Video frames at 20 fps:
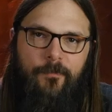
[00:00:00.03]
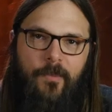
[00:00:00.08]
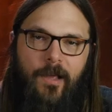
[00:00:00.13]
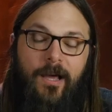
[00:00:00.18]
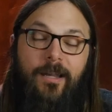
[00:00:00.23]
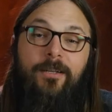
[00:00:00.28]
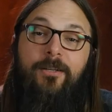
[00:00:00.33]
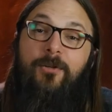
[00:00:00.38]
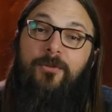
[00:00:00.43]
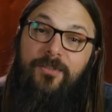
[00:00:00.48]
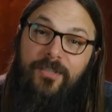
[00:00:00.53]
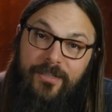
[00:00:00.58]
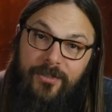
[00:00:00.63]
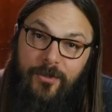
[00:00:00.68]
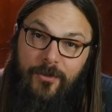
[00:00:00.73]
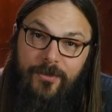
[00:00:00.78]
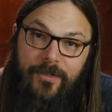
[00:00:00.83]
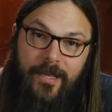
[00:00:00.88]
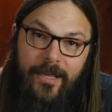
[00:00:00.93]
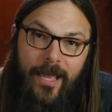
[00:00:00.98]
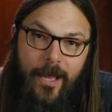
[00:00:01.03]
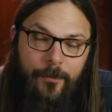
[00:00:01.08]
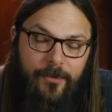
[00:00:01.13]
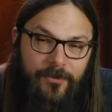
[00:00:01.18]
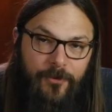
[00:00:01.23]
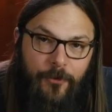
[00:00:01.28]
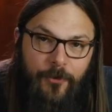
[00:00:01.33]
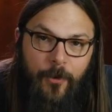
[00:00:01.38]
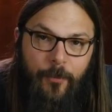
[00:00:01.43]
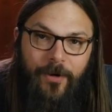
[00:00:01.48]
On Acoustic Tuesday,
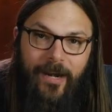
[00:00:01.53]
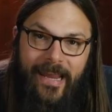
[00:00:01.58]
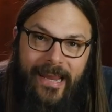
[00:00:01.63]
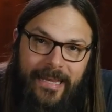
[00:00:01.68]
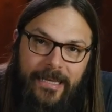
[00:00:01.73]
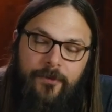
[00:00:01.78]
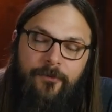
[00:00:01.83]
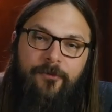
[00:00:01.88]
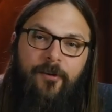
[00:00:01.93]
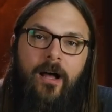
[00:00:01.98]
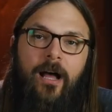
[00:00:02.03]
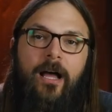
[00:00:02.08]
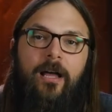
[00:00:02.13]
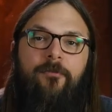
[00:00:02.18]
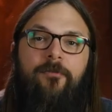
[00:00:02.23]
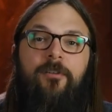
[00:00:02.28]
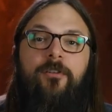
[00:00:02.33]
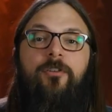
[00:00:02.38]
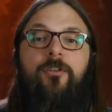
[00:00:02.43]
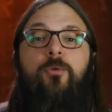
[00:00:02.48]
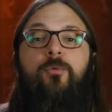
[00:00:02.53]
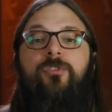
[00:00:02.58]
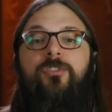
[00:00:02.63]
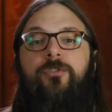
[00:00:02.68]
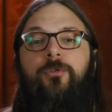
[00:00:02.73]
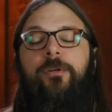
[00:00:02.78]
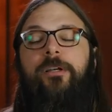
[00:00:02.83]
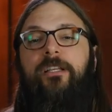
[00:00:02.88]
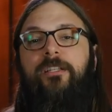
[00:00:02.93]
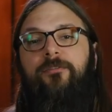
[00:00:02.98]
episode number 85, new
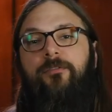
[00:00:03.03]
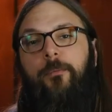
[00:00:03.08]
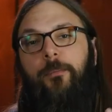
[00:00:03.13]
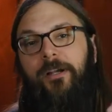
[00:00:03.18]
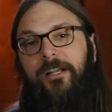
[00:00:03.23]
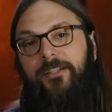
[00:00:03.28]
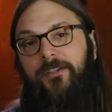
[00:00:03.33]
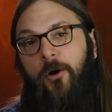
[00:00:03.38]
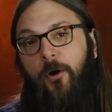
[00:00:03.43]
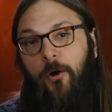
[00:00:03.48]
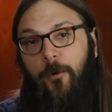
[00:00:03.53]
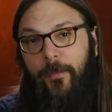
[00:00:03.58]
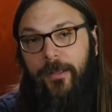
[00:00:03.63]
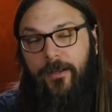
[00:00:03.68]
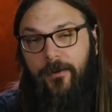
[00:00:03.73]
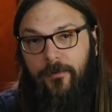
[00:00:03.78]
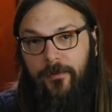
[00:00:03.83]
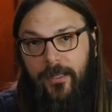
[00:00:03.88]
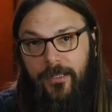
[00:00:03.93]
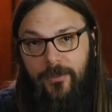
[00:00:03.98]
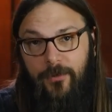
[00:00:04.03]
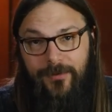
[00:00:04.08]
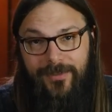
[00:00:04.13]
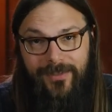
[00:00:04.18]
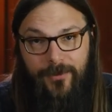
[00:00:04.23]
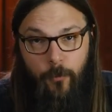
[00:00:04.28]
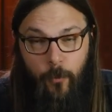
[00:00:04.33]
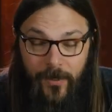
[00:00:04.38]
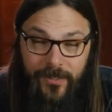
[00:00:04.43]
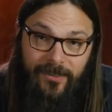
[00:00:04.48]
strings from a guitar maker that
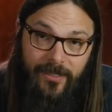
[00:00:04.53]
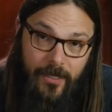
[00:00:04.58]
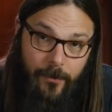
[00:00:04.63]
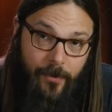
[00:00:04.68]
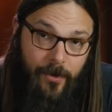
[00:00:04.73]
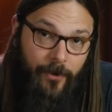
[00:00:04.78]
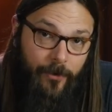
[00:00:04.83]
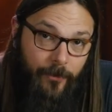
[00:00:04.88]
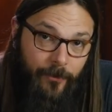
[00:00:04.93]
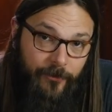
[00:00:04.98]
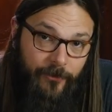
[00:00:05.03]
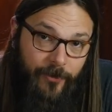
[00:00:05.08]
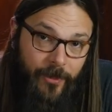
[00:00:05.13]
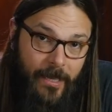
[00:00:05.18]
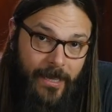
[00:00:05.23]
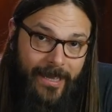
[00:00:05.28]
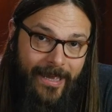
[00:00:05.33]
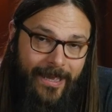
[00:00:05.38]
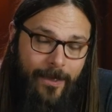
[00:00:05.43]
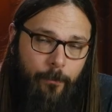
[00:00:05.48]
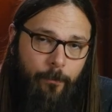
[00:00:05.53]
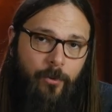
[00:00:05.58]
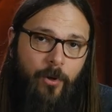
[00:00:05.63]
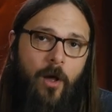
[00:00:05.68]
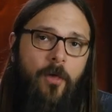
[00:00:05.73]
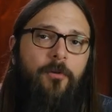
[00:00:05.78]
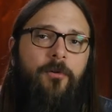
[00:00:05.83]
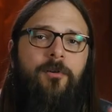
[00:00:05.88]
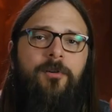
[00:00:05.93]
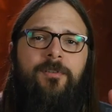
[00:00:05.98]
uses whiskey barrels,
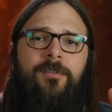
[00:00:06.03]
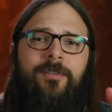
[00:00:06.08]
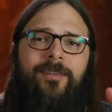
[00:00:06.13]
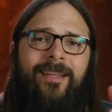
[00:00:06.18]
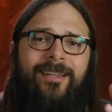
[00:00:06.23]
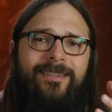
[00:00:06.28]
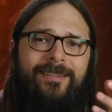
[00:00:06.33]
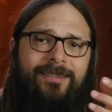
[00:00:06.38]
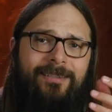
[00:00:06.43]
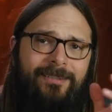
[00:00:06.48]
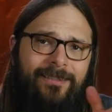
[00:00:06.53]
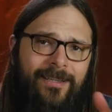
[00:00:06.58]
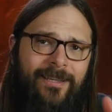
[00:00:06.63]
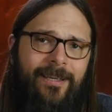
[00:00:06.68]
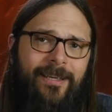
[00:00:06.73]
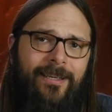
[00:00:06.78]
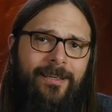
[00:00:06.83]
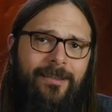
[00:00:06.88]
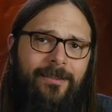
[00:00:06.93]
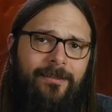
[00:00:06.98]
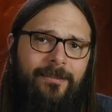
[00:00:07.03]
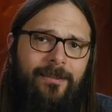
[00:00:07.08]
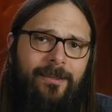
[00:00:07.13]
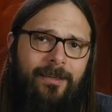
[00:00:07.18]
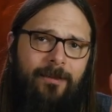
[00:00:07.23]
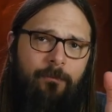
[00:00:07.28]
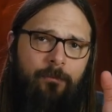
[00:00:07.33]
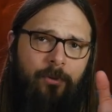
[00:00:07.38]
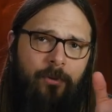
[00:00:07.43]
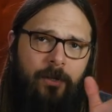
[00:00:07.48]
brothers that sing
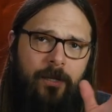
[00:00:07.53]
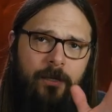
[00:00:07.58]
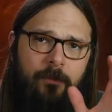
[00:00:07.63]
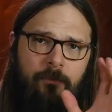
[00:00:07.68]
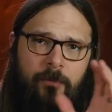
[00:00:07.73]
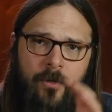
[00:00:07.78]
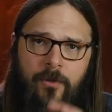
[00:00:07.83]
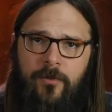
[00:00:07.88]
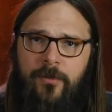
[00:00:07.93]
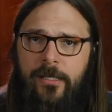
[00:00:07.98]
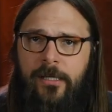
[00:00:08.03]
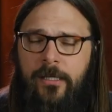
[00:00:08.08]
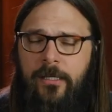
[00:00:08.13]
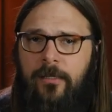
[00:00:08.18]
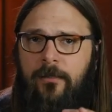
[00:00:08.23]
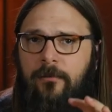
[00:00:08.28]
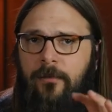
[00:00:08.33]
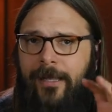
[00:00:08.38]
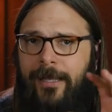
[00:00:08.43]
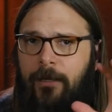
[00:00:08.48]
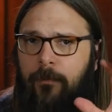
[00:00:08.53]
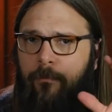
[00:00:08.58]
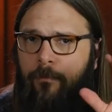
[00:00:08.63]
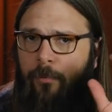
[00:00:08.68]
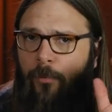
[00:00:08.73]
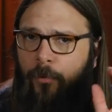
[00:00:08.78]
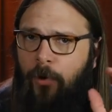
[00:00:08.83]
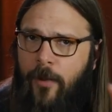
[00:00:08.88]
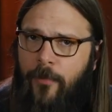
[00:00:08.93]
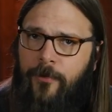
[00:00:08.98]
and play music like
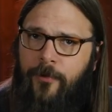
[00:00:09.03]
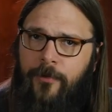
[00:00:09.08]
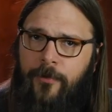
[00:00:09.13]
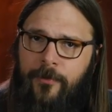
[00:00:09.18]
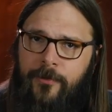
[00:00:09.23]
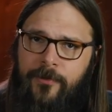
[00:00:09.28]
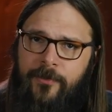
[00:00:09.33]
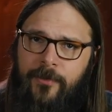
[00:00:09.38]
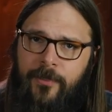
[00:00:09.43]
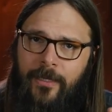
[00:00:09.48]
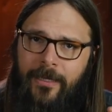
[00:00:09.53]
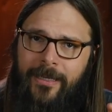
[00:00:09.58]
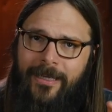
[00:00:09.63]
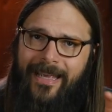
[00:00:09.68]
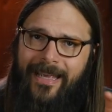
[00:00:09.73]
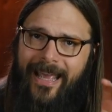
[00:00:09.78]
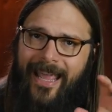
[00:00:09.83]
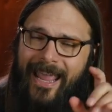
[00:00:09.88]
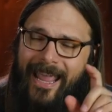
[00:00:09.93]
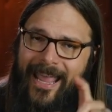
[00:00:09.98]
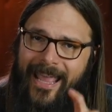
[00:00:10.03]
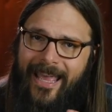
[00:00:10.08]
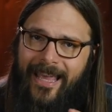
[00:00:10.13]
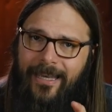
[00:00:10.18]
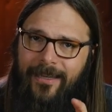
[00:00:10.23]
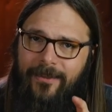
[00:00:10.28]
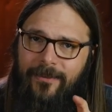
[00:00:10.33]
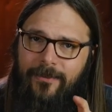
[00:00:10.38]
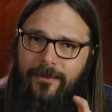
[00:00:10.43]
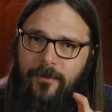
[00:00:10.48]
brothers,
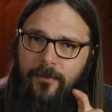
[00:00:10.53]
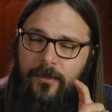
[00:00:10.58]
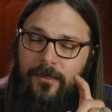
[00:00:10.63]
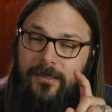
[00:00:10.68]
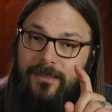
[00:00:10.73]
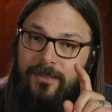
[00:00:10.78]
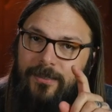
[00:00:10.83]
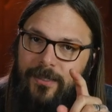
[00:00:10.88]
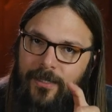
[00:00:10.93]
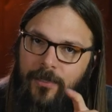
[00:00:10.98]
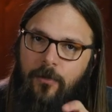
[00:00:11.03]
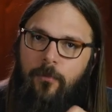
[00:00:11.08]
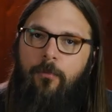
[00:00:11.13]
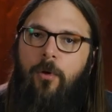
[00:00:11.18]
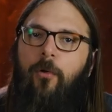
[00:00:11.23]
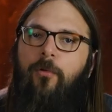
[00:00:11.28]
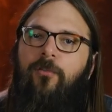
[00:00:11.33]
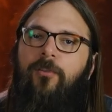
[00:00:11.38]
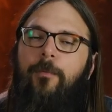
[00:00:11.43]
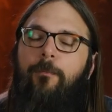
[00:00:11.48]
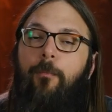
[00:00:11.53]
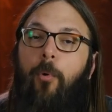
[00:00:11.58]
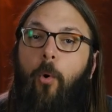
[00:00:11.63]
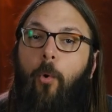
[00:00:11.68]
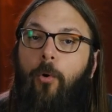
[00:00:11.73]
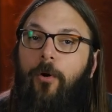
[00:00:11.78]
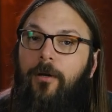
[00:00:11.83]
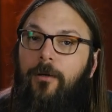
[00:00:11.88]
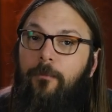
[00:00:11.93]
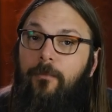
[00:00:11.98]
and the single most
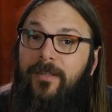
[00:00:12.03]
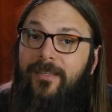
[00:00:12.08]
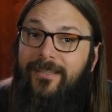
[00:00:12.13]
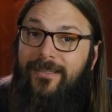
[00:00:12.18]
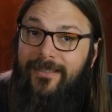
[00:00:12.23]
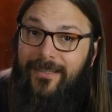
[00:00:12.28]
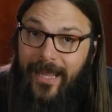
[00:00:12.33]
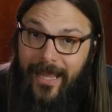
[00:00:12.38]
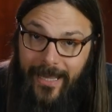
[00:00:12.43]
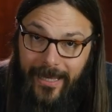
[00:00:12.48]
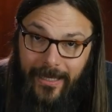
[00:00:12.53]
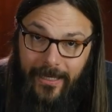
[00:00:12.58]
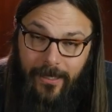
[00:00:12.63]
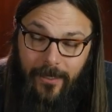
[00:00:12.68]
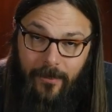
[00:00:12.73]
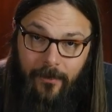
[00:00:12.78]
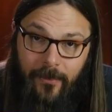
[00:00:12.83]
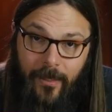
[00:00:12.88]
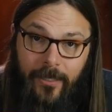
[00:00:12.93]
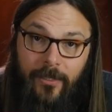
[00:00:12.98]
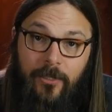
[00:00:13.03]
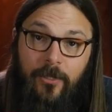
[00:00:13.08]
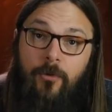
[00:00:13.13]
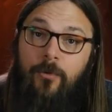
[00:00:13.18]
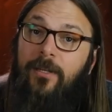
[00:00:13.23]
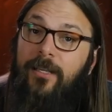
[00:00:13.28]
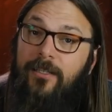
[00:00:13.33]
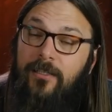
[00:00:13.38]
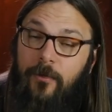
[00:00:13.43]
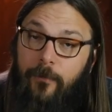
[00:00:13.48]
important mistake that you
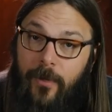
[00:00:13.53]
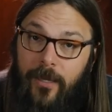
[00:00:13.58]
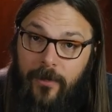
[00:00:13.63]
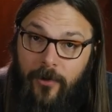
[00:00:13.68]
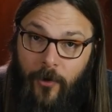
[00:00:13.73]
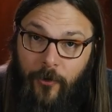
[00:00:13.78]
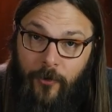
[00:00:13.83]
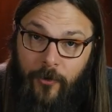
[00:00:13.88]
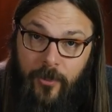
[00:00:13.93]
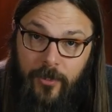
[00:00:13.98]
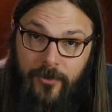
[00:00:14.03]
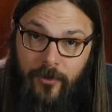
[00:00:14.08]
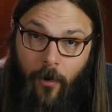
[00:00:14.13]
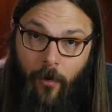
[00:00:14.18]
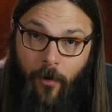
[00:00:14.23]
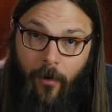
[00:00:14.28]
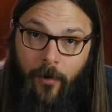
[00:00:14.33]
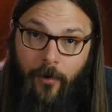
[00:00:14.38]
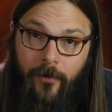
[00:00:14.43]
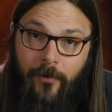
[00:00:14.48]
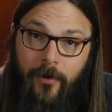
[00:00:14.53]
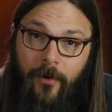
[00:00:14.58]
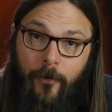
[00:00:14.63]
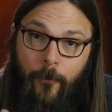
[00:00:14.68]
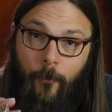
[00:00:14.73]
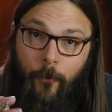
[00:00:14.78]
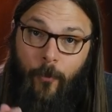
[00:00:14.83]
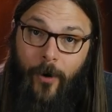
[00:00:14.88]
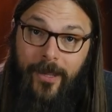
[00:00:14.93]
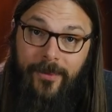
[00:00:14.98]
need to make on your guitar
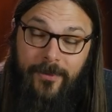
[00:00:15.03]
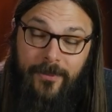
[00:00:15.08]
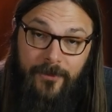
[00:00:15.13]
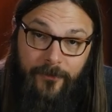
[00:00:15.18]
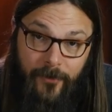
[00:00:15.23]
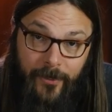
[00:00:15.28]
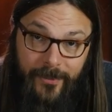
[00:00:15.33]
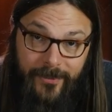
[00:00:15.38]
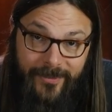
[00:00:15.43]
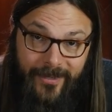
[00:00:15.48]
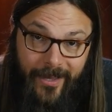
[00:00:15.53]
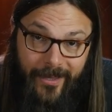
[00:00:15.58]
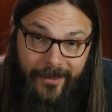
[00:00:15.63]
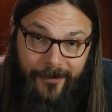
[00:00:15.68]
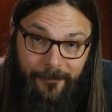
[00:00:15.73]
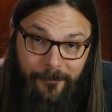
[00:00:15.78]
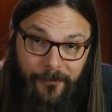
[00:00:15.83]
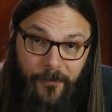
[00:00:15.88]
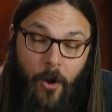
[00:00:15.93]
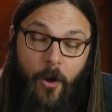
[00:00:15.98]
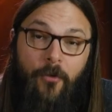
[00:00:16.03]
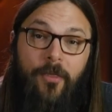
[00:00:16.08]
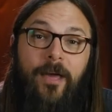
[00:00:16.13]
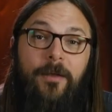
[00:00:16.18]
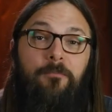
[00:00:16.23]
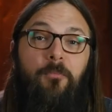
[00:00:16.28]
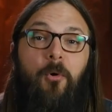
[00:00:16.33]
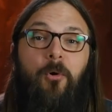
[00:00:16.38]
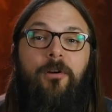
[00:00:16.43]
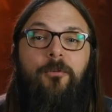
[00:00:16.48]
right this very second. All that
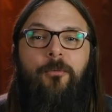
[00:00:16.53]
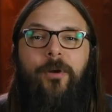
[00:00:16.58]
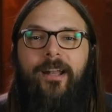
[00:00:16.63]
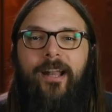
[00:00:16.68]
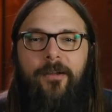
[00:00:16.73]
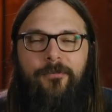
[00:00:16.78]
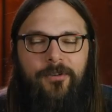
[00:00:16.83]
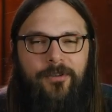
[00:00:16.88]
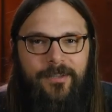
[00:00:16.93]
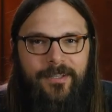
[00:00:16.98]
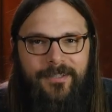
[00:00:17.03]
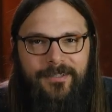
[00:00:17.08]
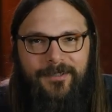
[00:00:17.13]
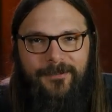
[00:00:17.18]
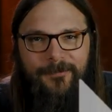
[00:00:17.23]
and more right after this.